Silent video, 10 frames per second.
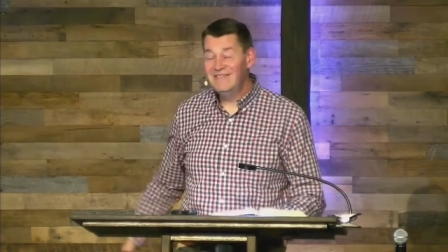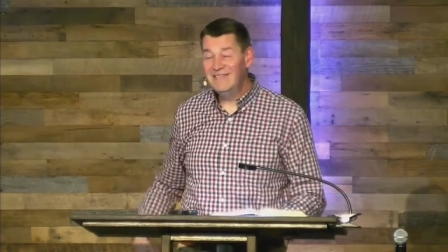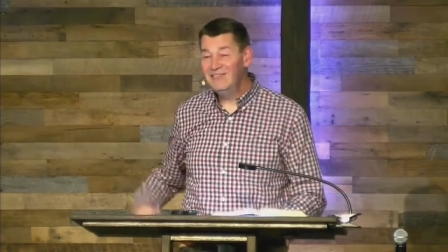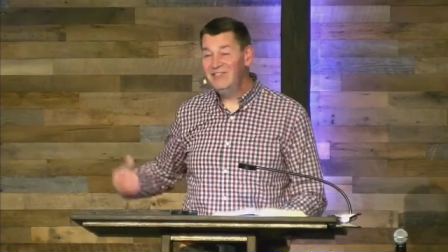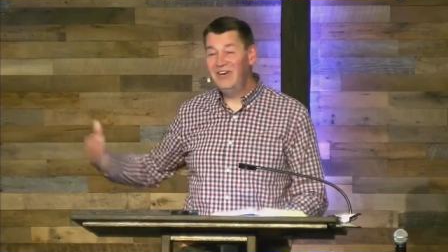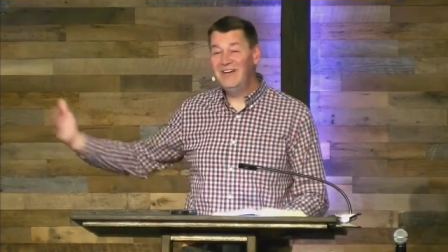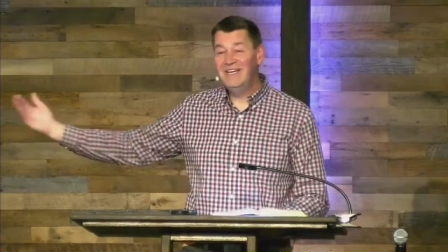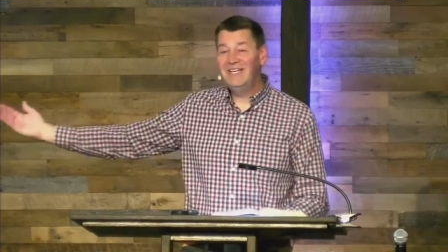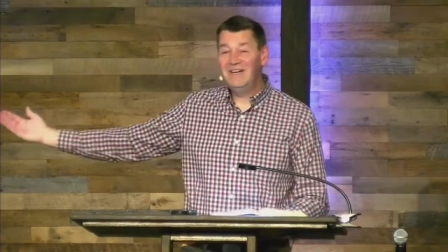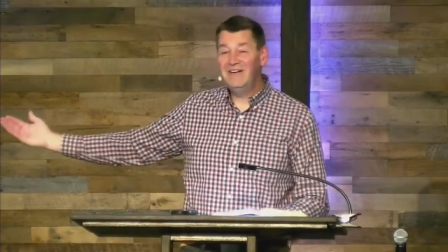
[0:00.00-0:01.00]
You know, Jerry and
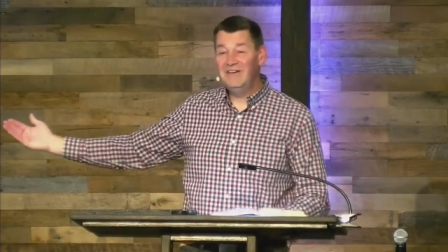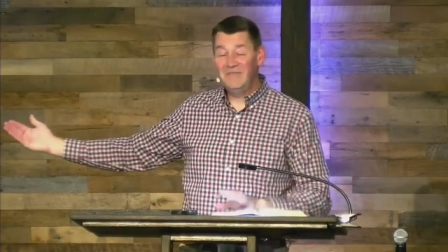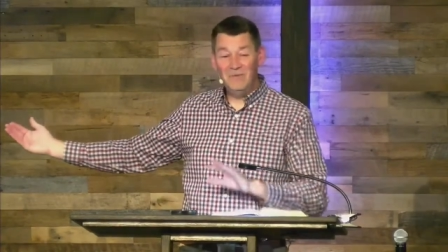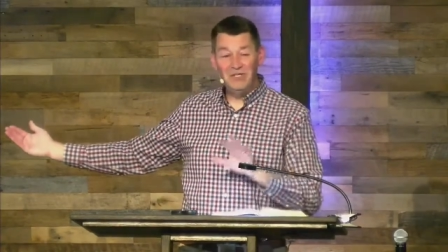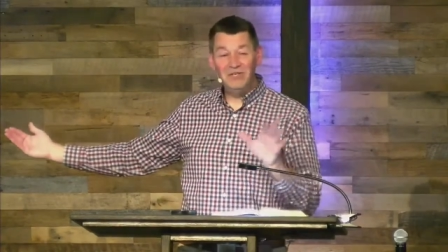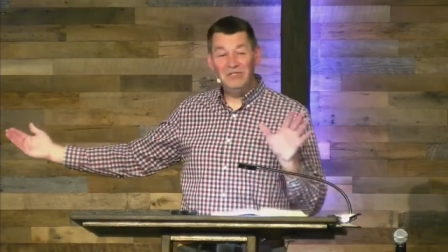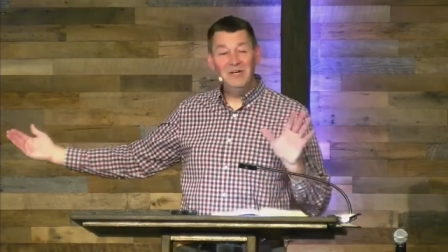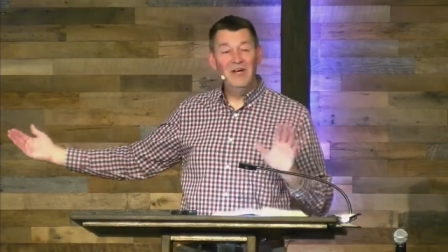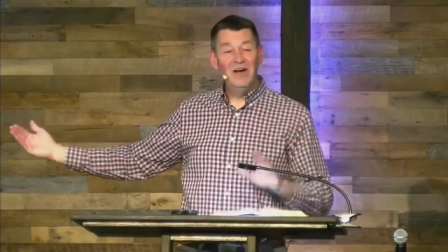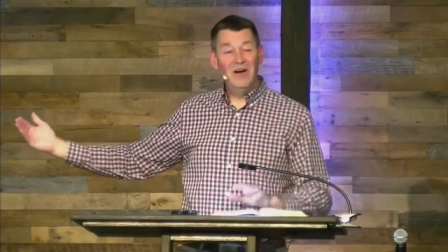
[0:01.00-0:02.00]
Carrie from our church
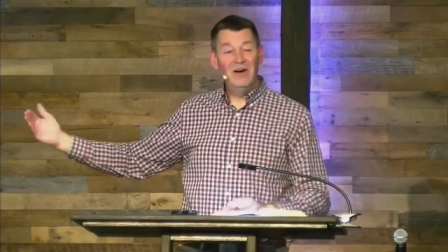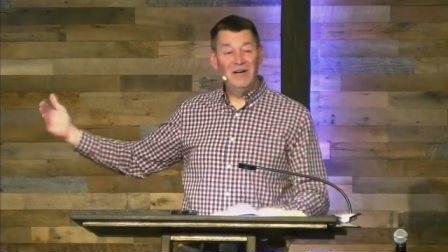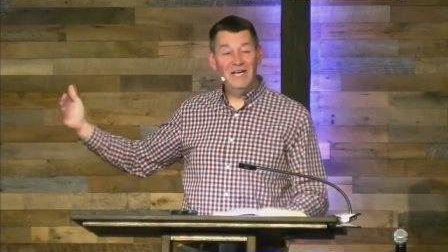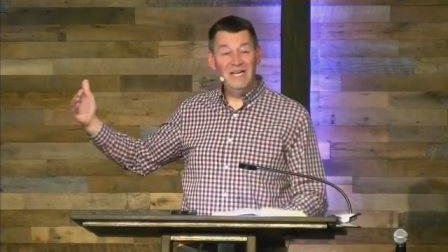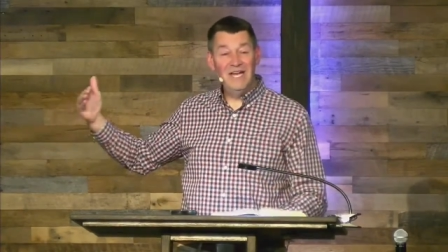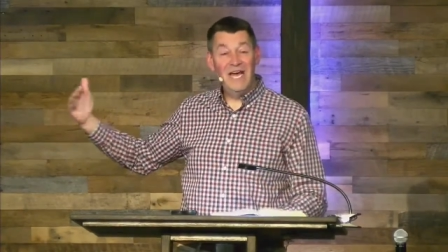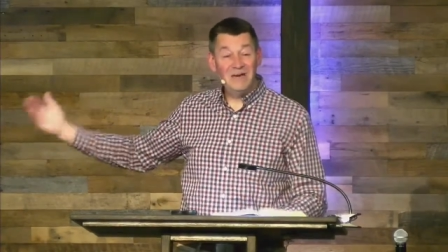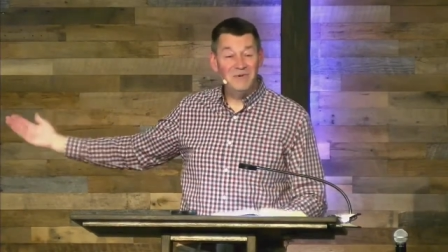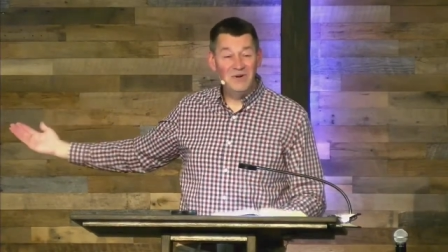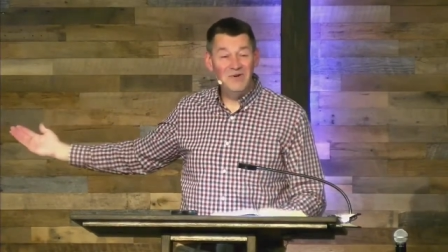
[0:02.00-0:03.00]
are in
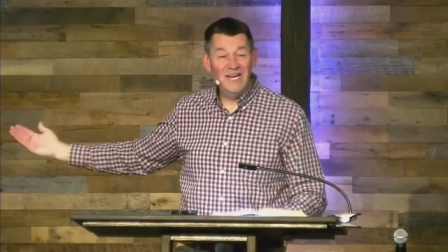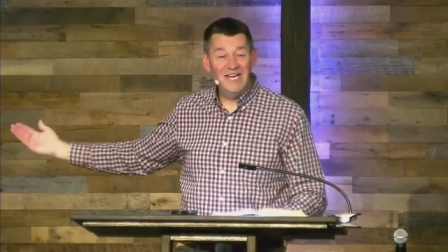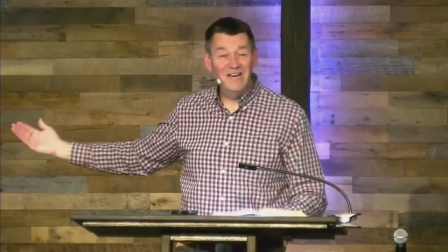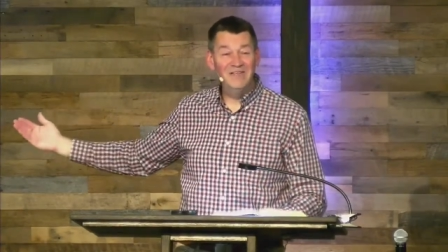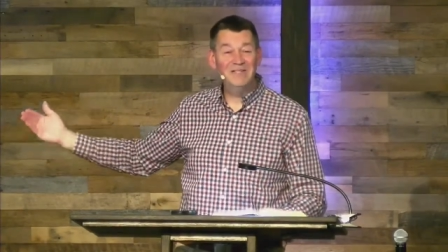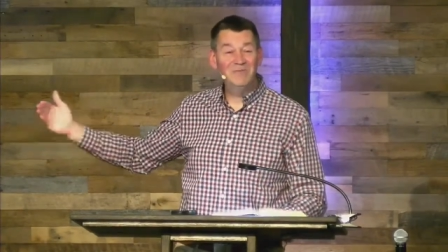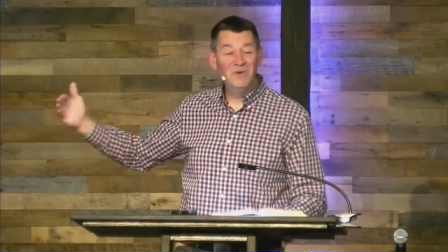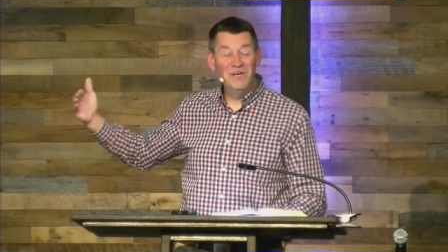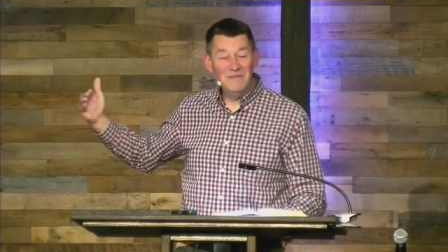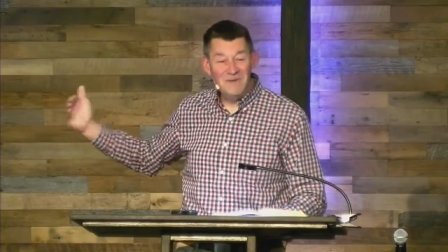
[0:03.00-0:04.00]
Ecuador right now
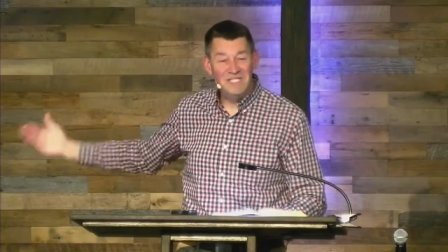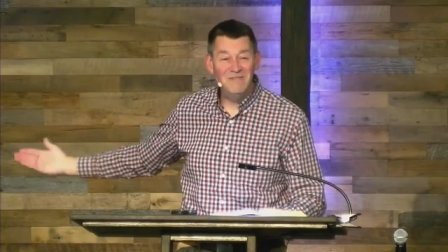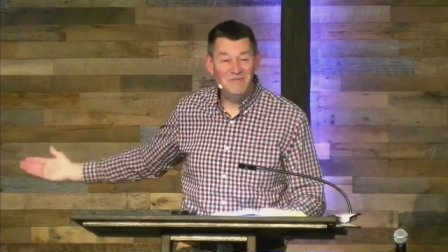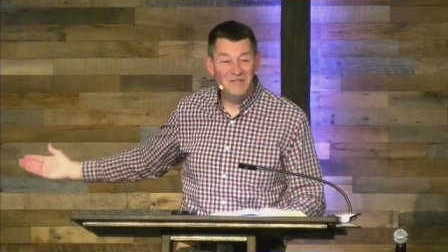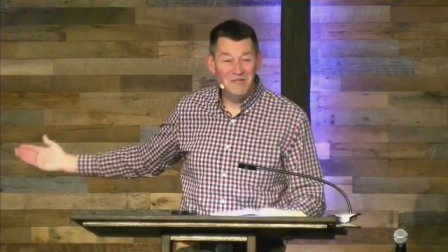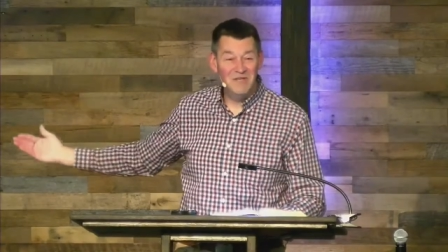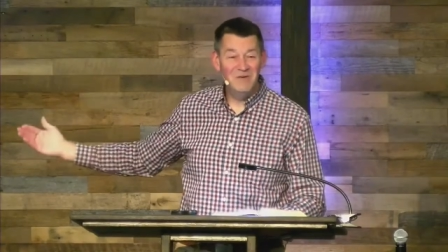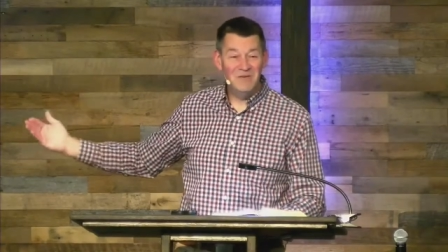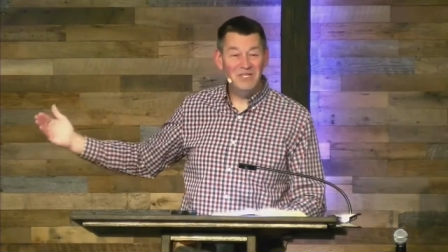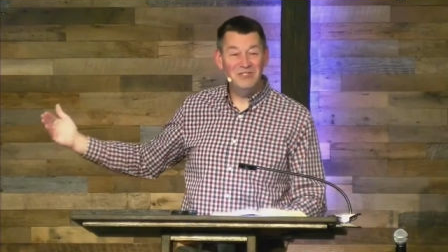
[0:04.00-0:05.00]
exploring a mission field
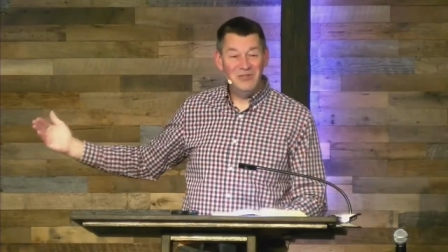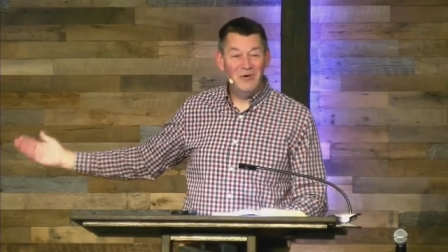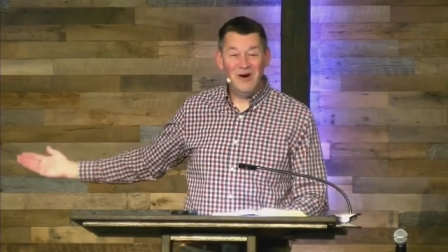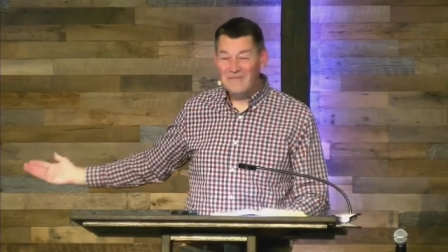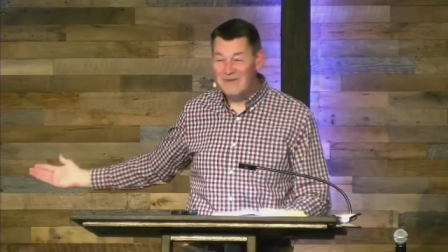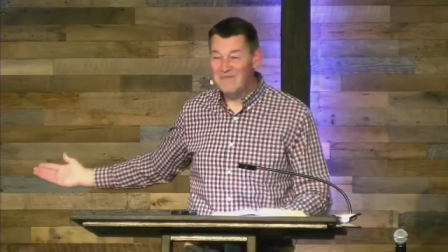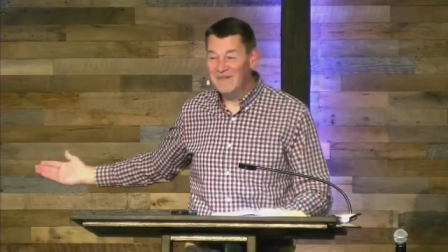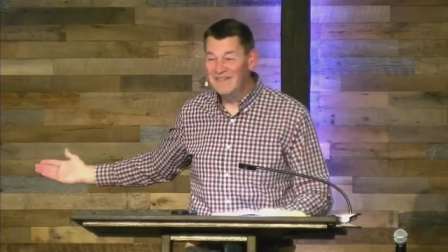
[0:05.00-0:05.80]
with the Shuar people.